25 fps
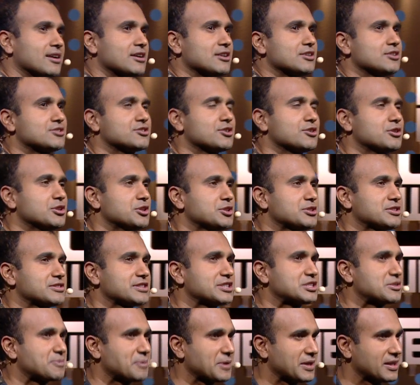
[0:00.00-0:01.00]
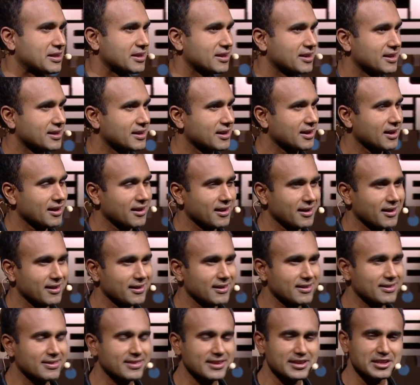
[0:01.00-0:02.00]
So loosely speaking,
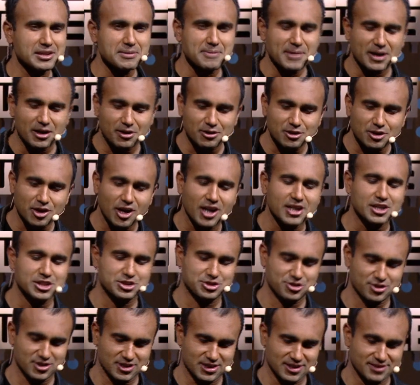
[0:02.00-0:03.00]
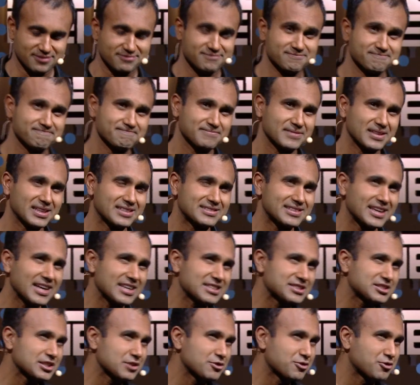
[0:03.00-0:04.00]
think about Locatron. It's
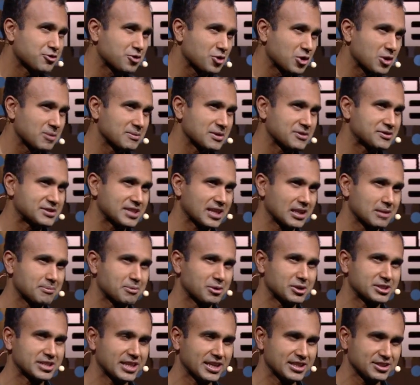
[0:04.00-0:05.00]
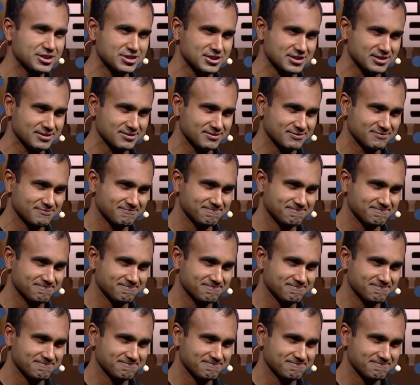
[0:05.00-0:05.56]
actually a form of teleportation.